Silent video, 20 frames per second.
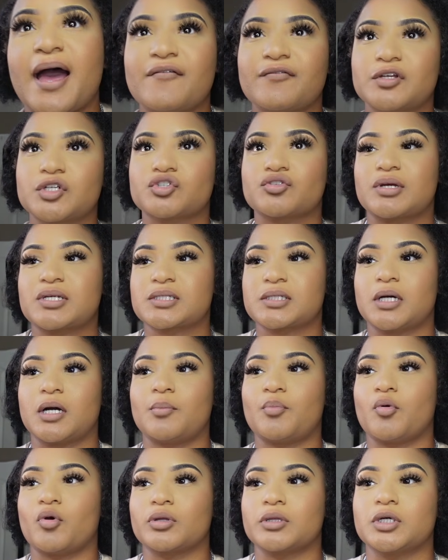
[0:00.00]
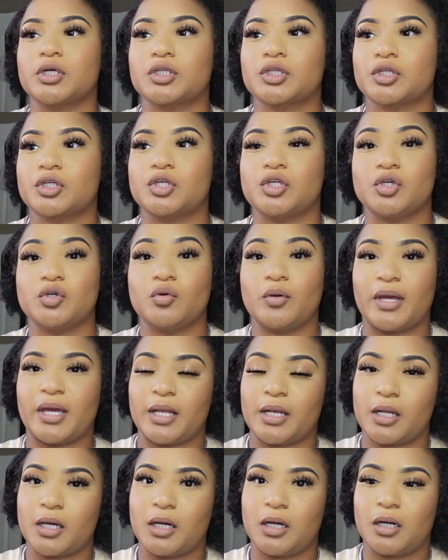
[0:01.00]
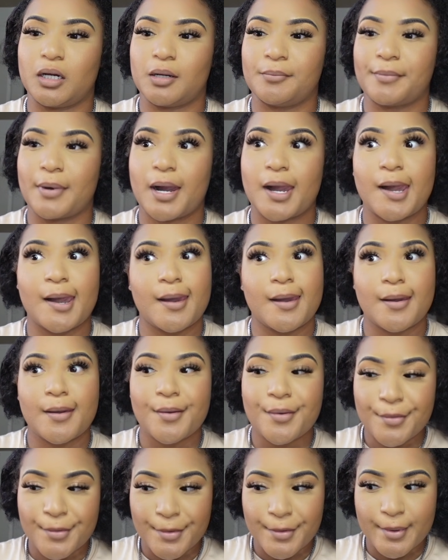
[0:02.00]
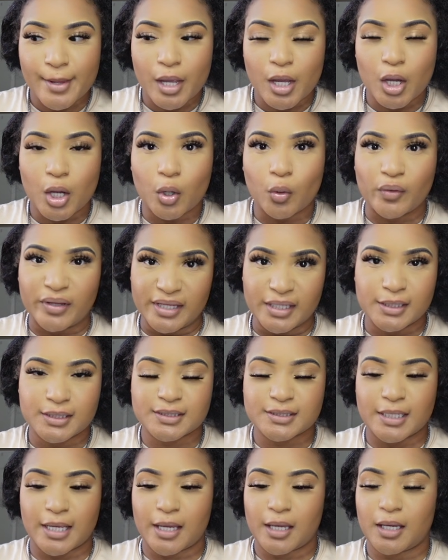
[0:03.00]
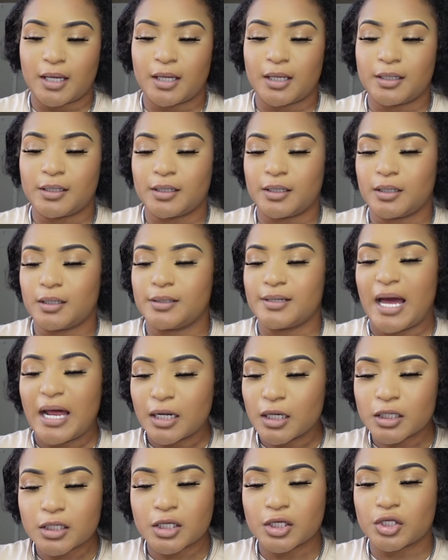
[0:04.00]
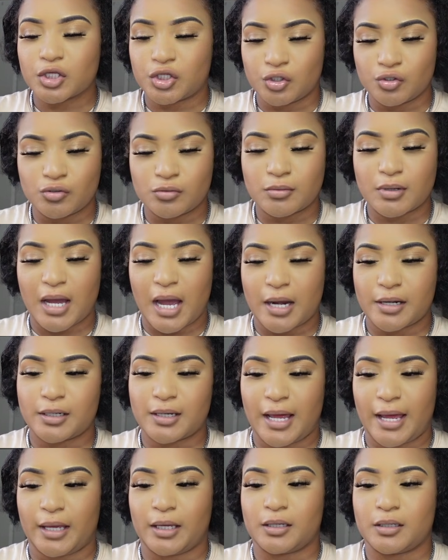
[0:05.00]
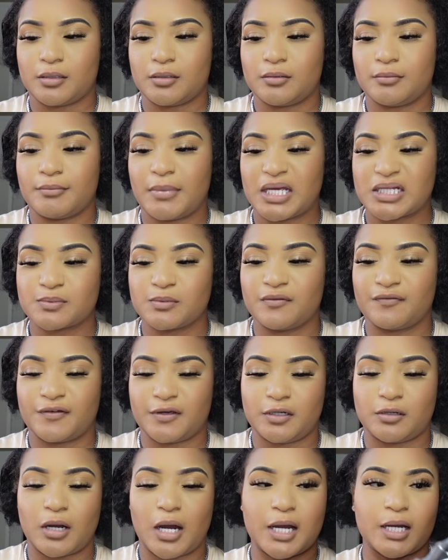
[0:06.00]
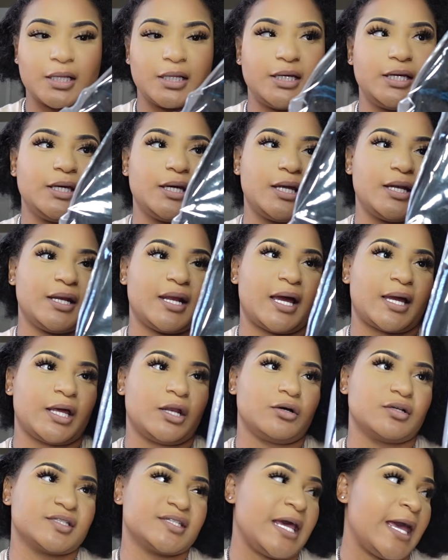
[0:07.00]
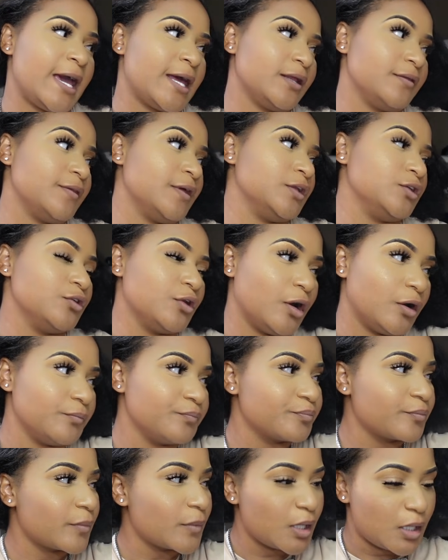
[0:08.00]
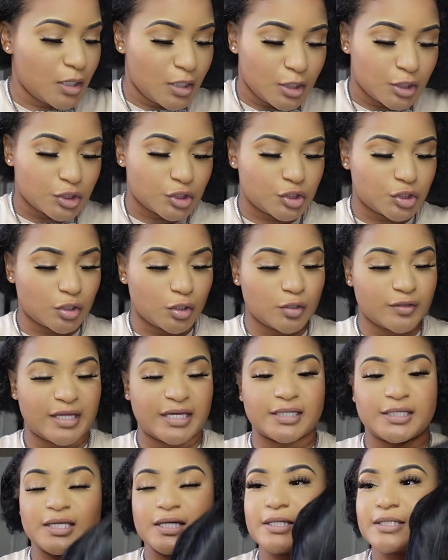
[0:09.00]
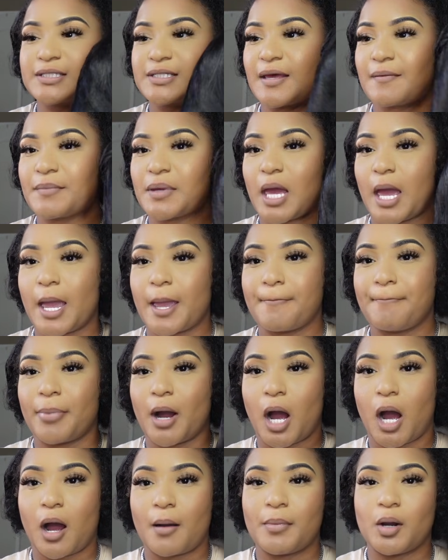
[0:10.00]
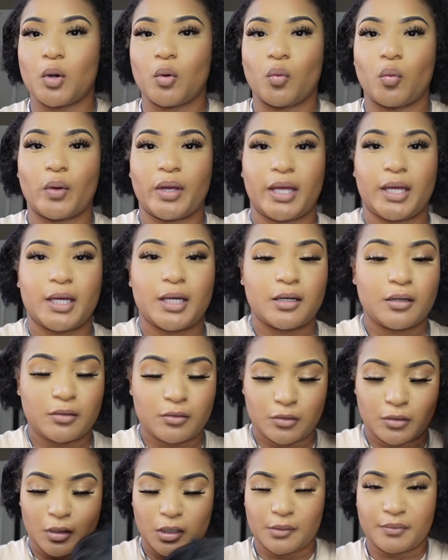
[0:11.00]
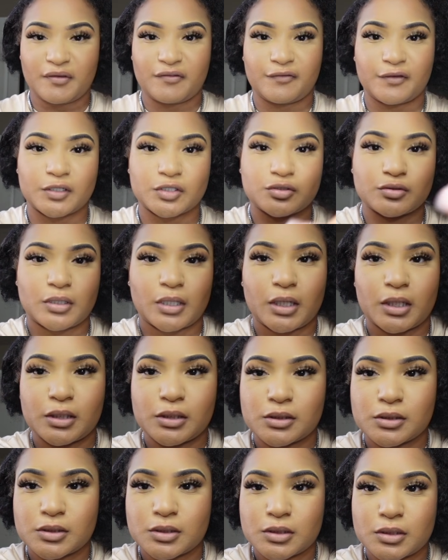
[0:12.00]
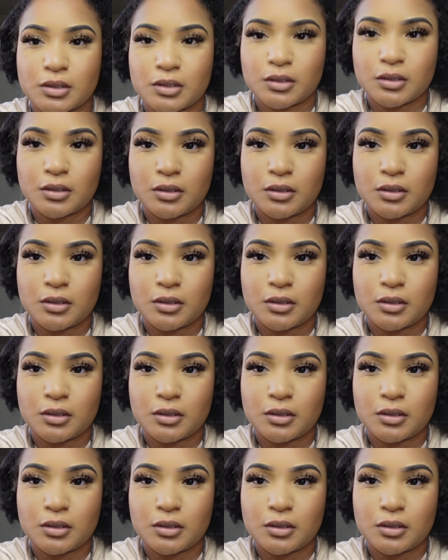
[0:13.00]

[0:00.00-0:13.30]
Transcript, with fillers: haven't dressed up or looked cute in weeks, and not looking cute kind of like makes me feel ugly, and then I get all sad, and then you know. So they did send me a bob wig. Hold on, let me fix you guys.